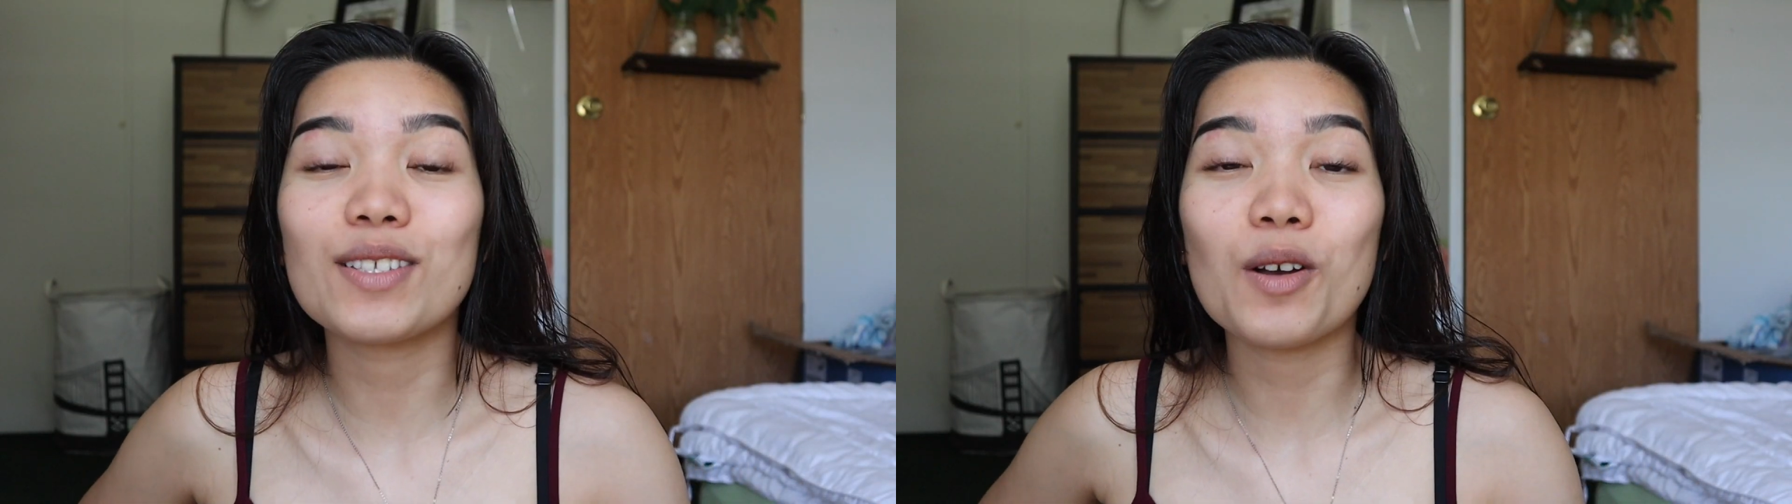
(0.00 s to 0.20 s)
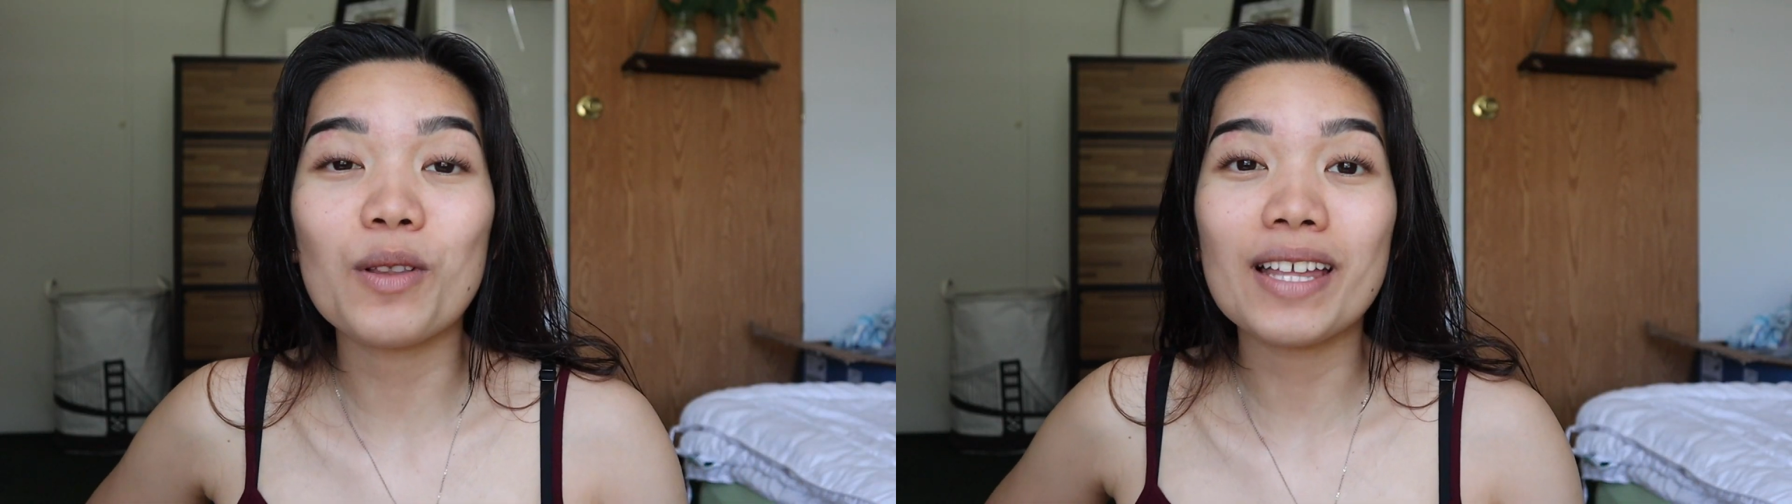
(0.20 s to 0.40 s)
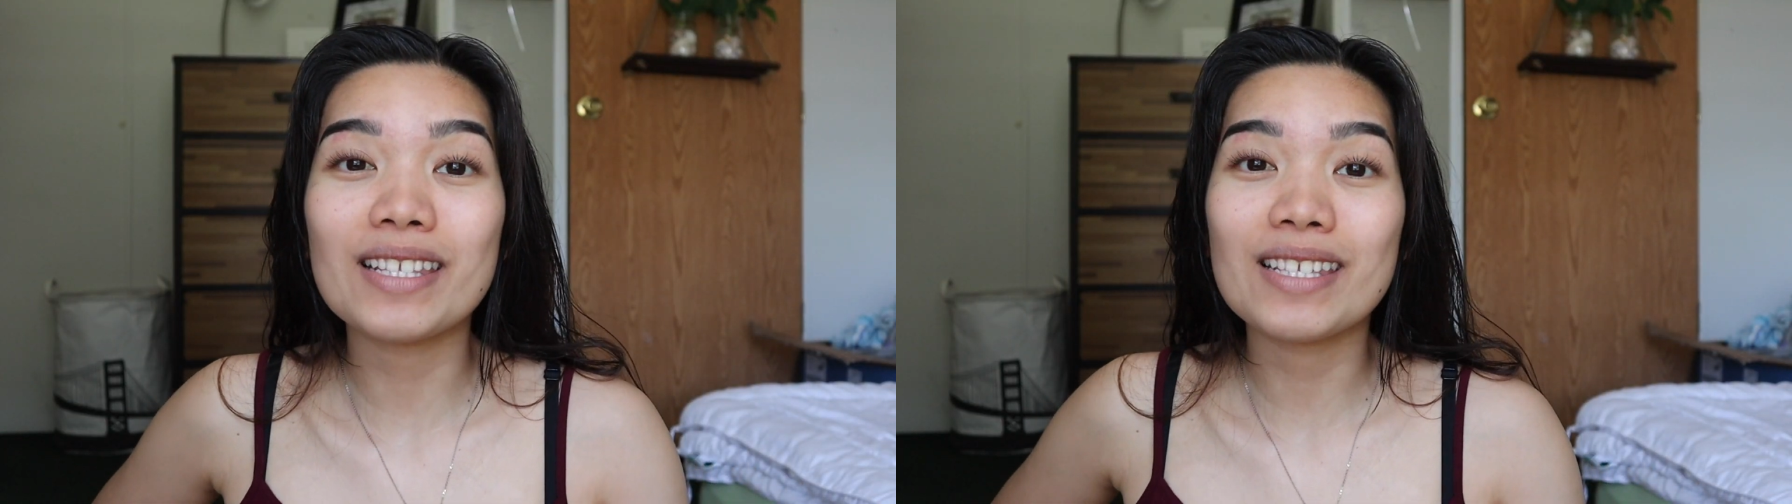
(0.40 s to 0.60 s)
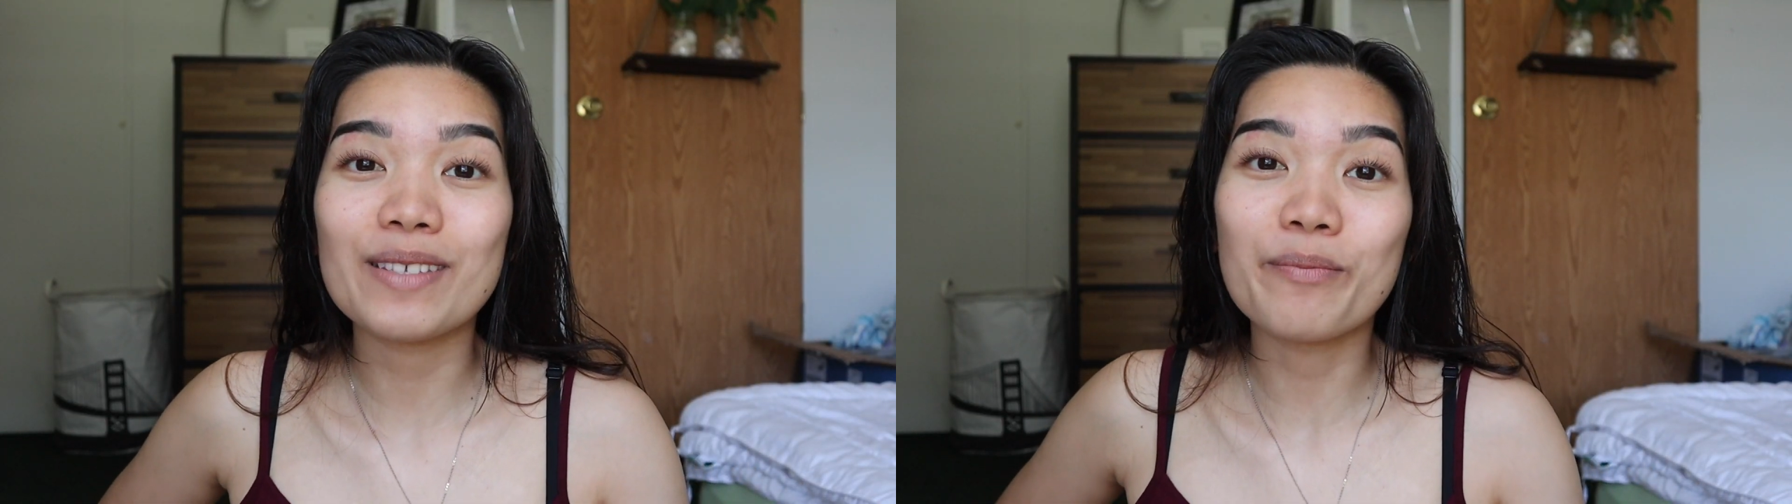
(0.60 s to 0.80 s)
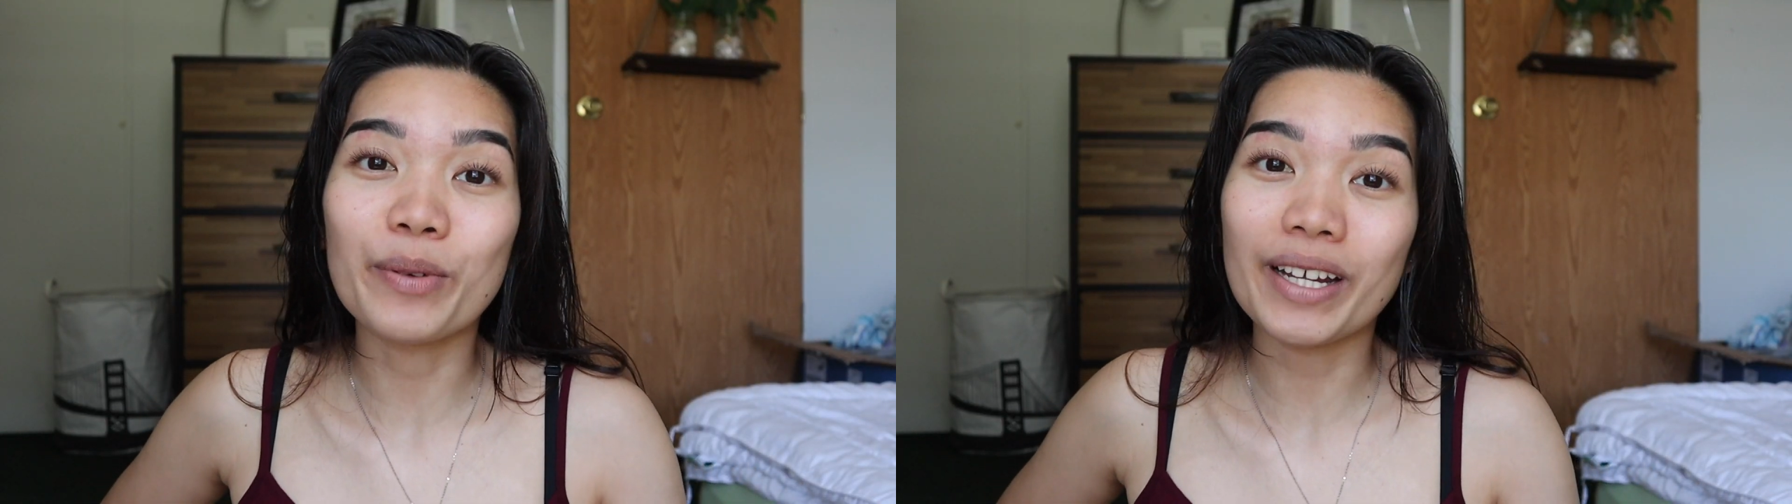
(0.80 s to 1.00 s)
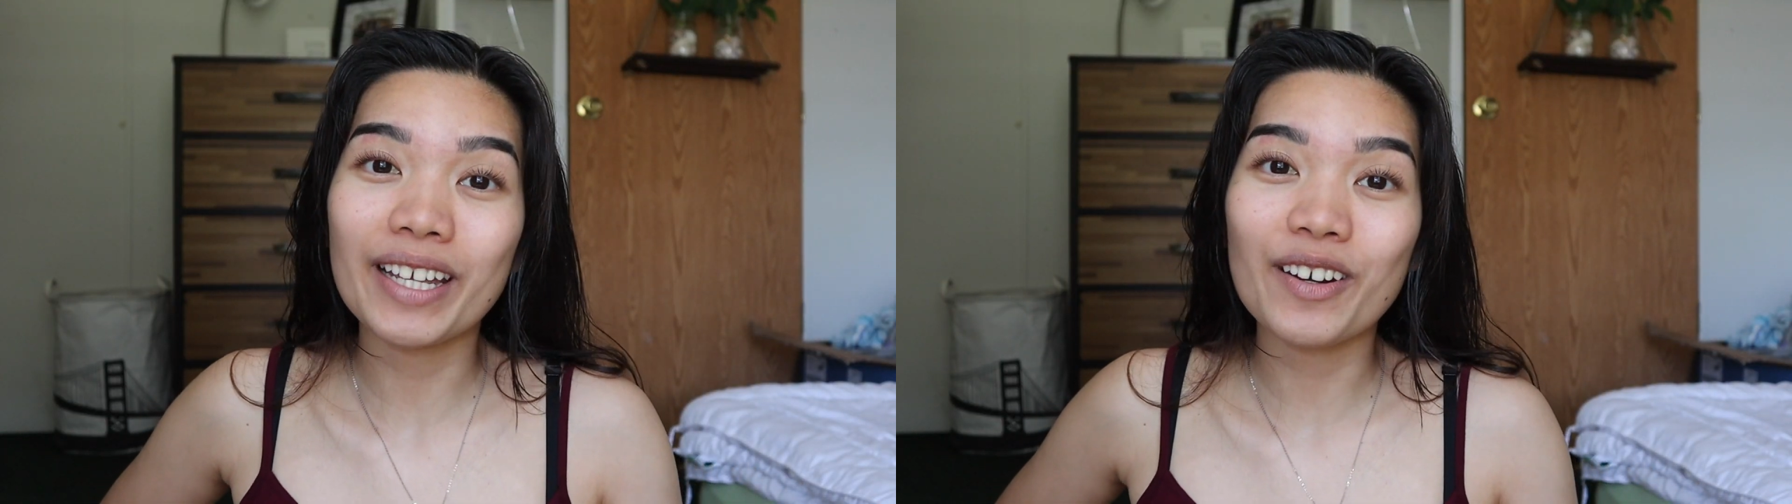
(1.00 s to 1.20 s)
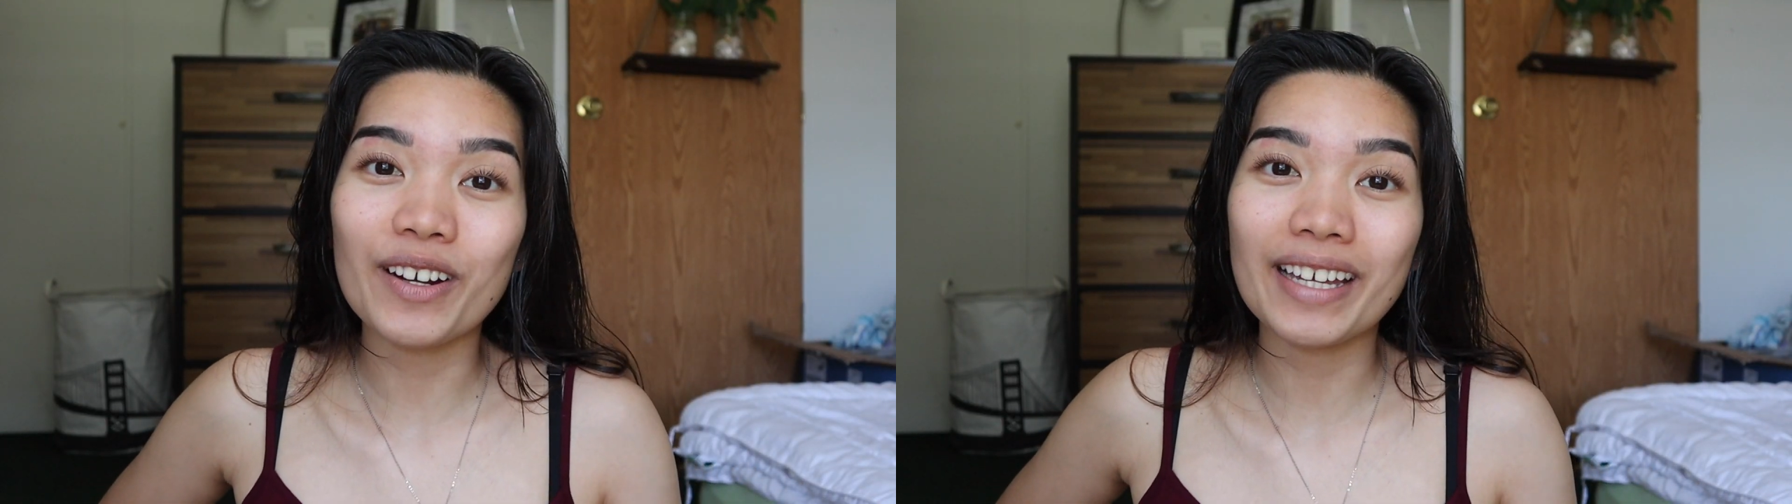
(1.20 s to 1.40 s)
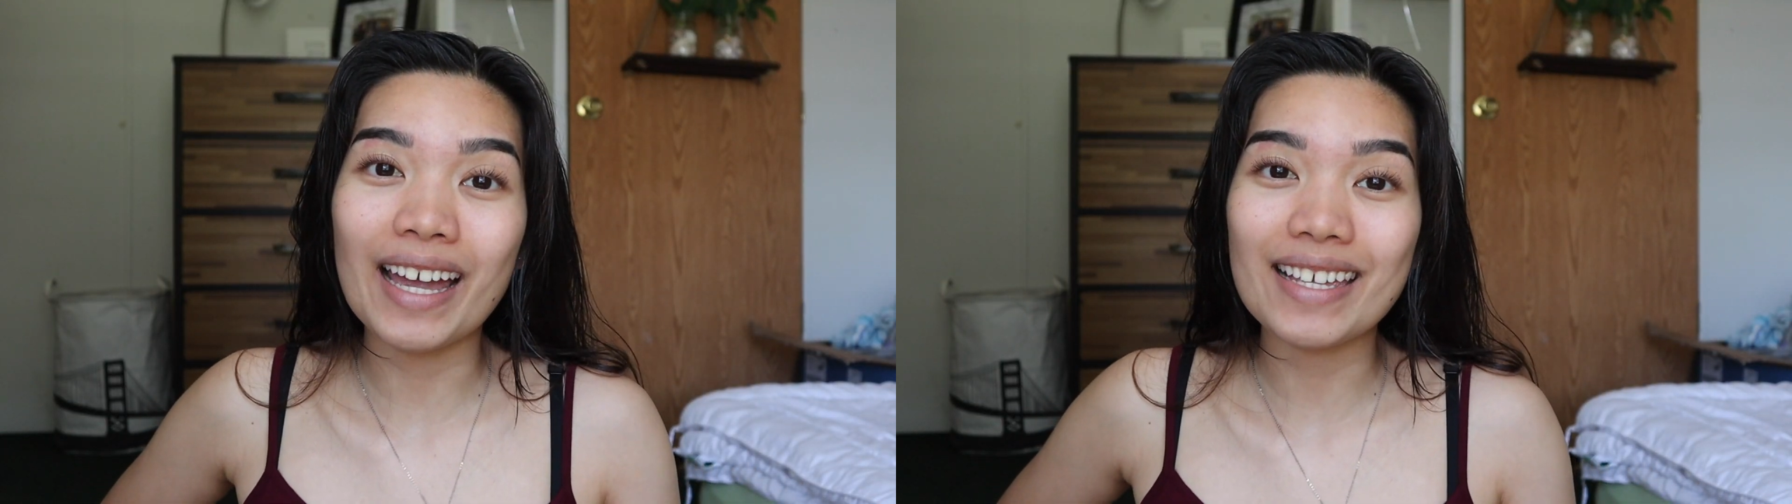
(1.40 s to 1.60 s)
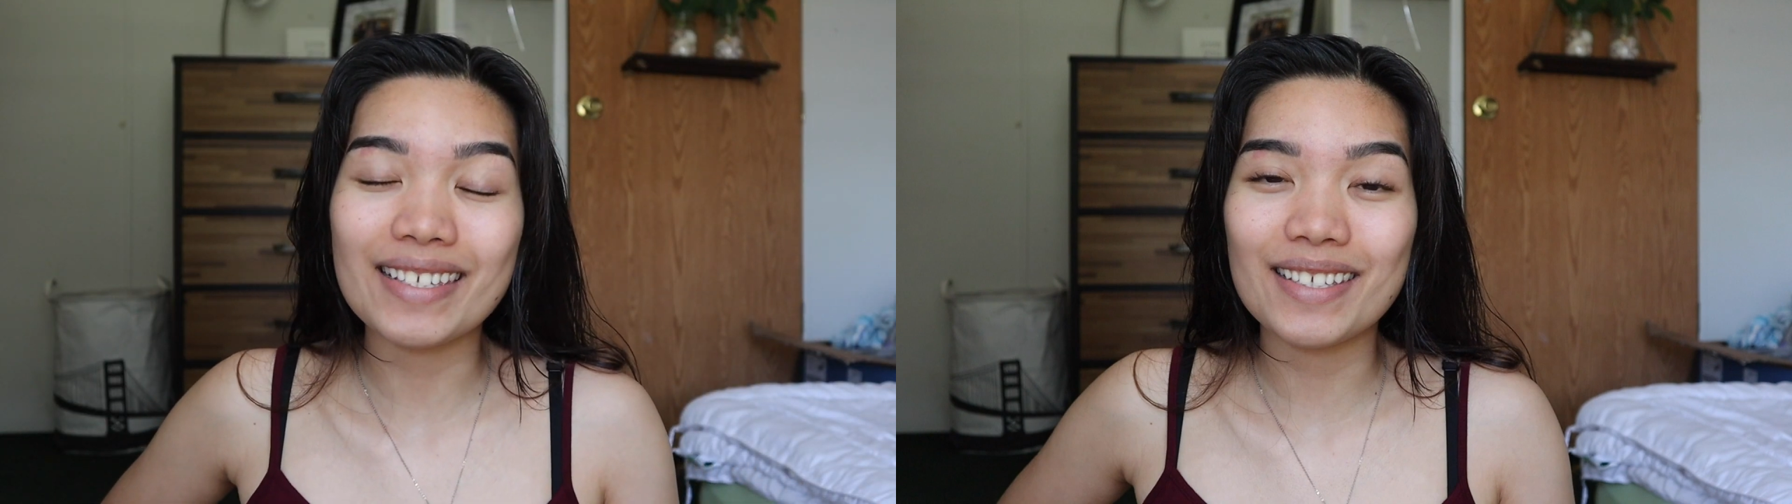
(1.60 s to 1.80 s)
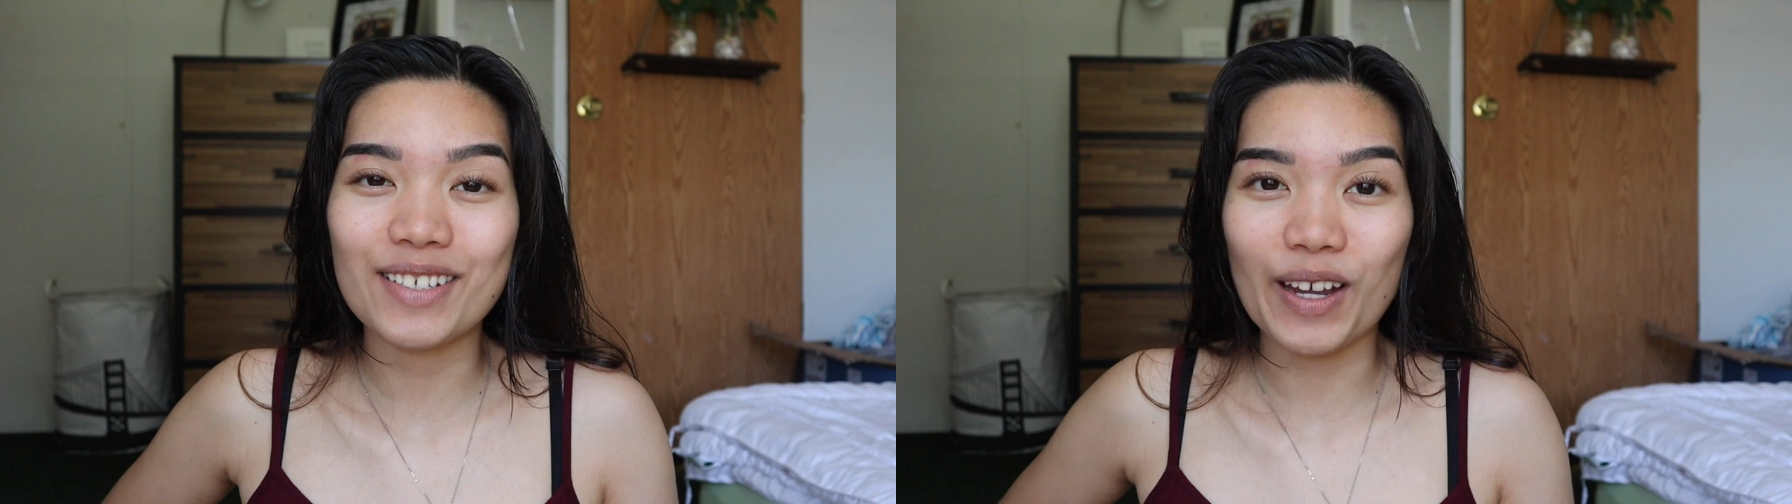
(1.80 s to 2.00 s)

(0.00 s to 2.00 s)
so let's bring in our guest,